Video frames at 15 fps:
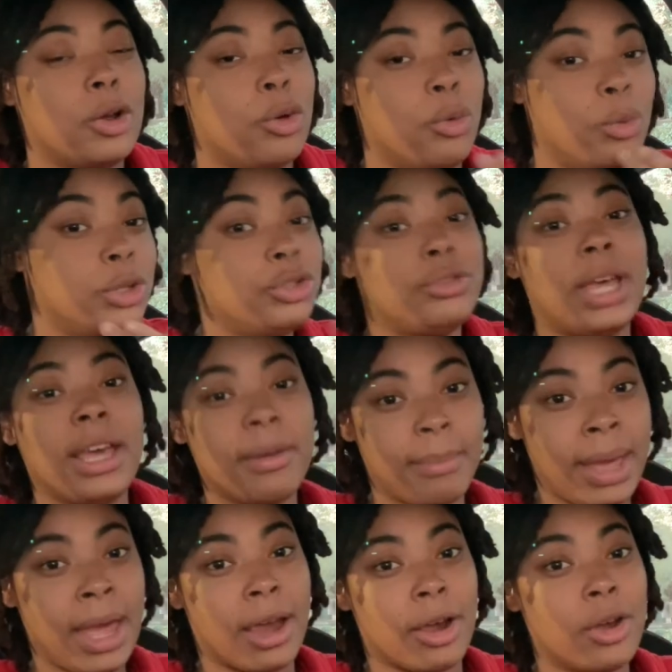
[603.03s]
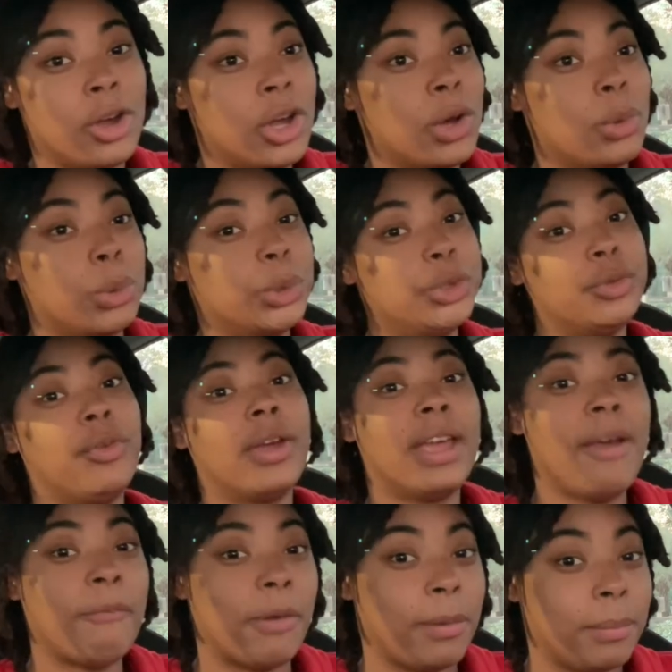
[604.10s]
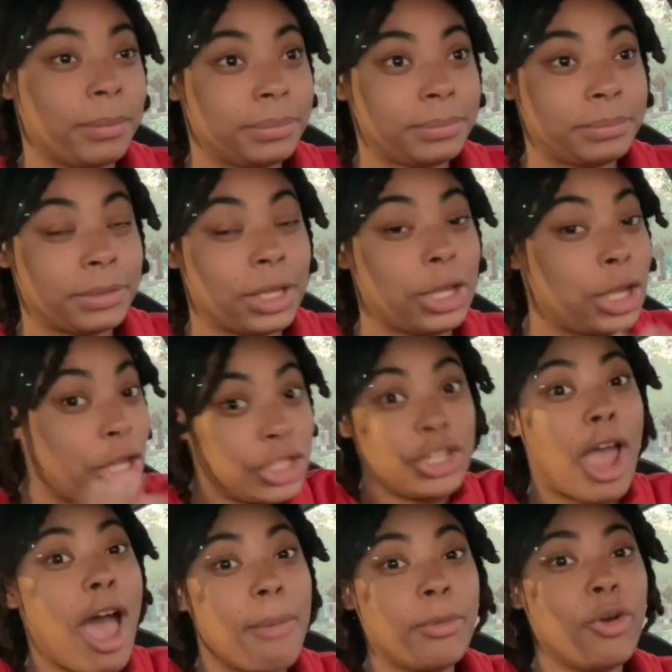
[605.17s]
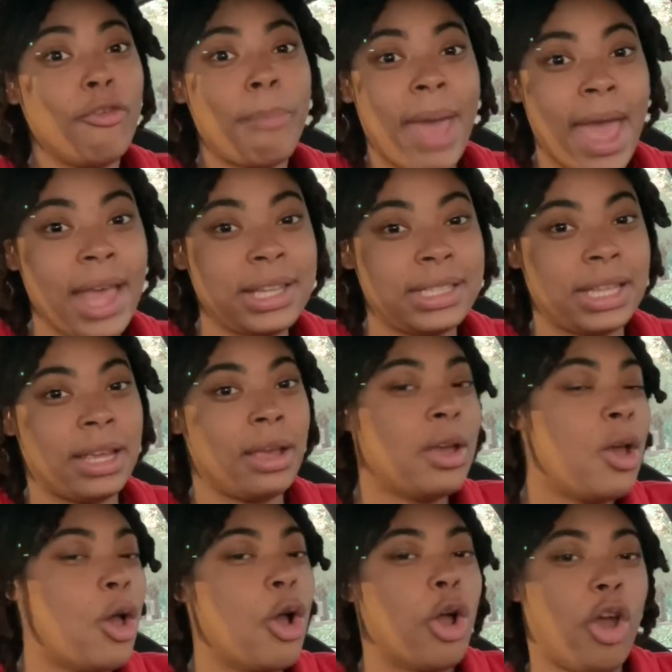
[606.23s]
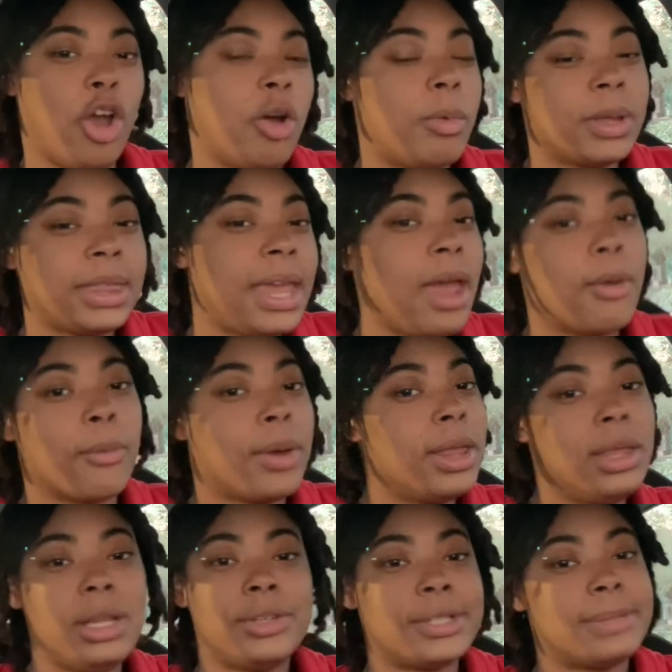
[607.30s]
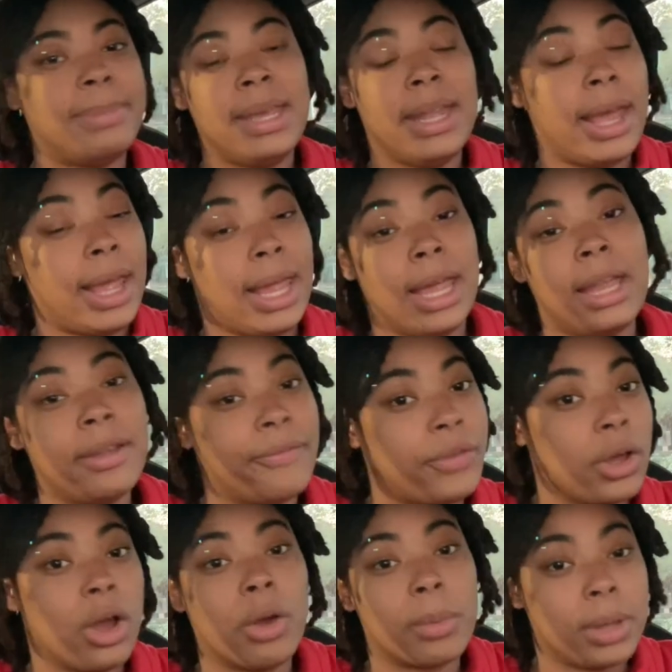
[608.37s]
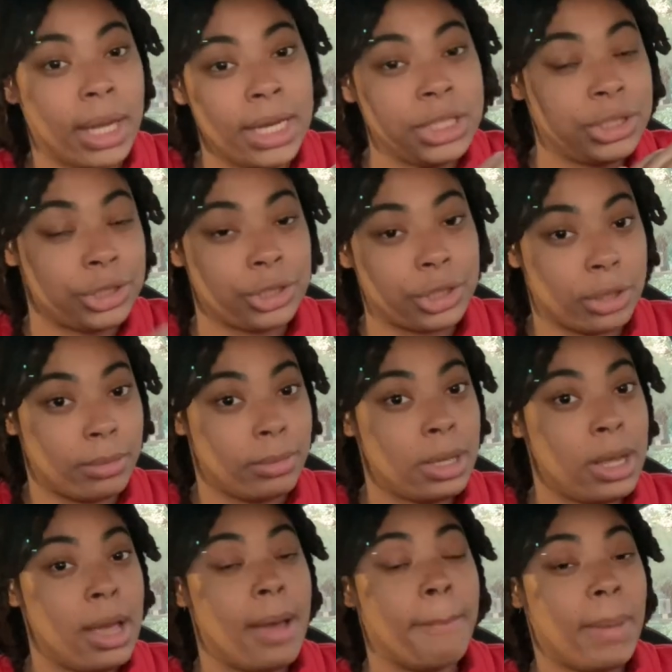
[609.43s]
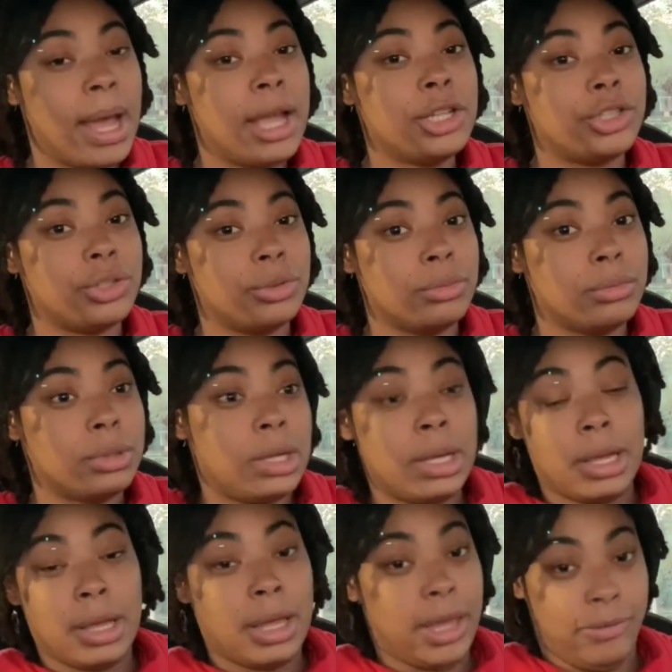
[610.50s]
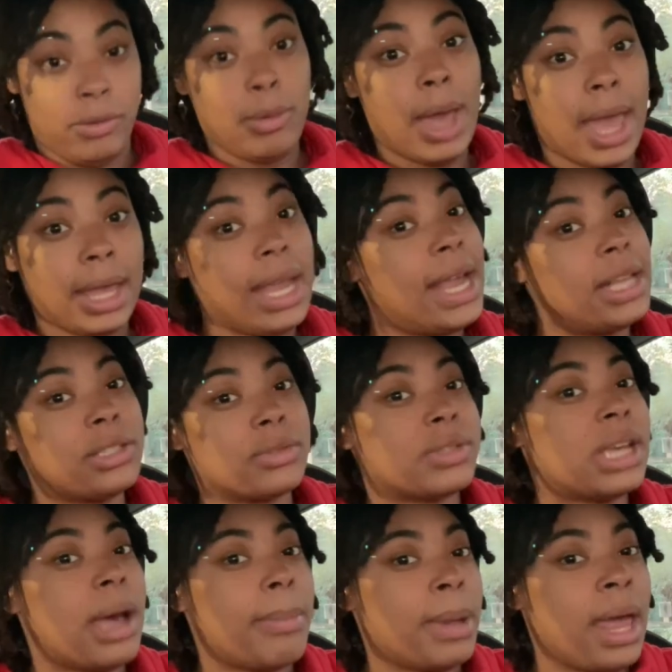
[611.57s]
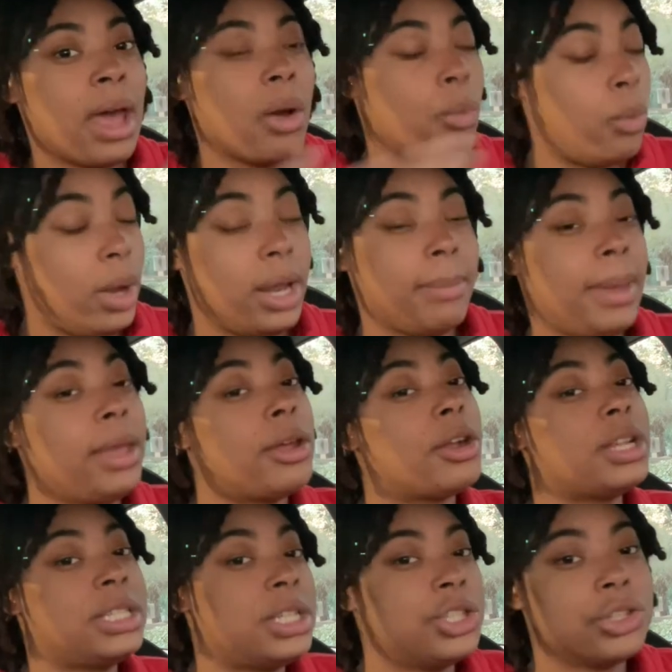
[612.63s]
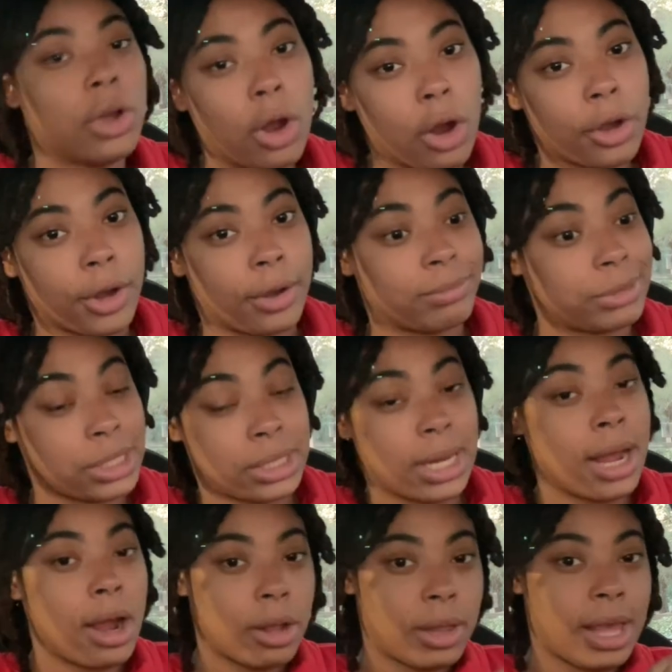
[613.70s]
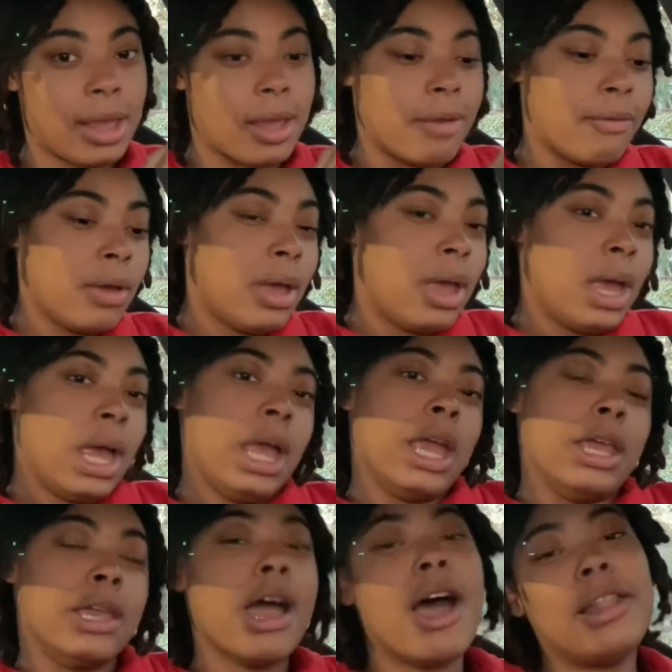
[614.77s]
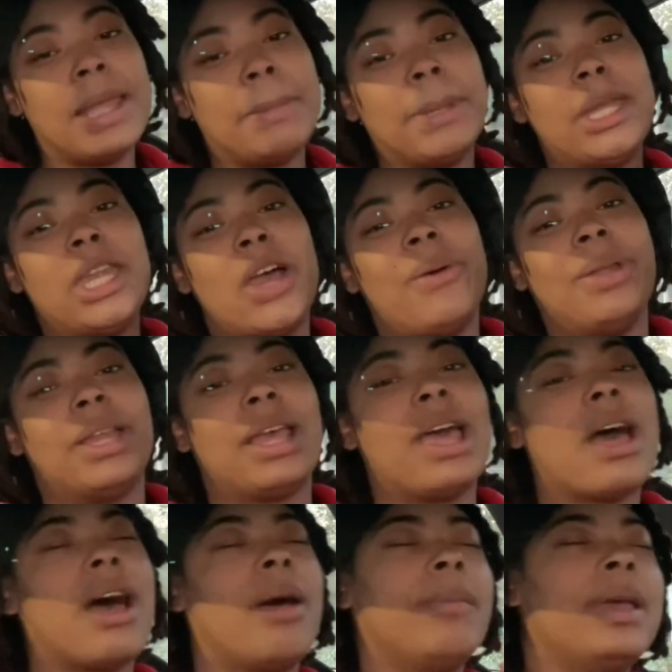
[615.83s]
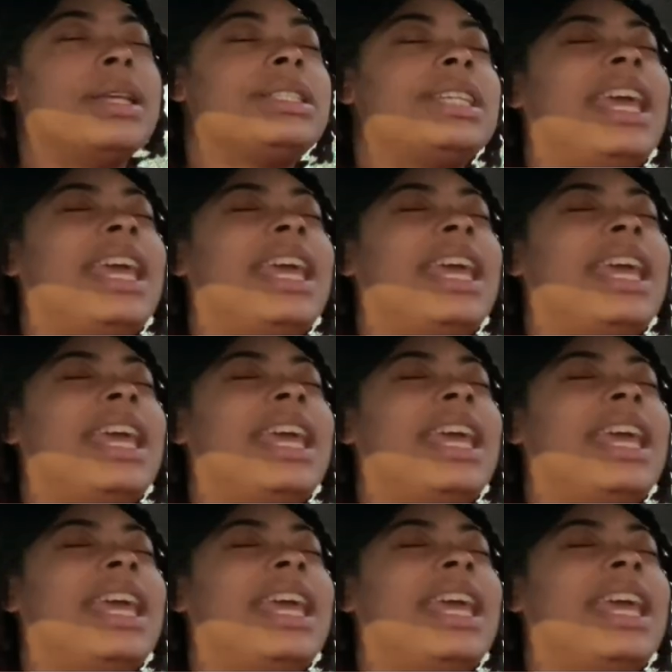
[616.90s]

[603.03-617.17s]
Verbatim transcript: would you take them back? Would you forgive them? Could y'all move past it? Or would that really just be the end of y'all relationship? Mind you, if you got kids on top of that, would it make your decision harder to stay or leave? Y'all let me know in the comments.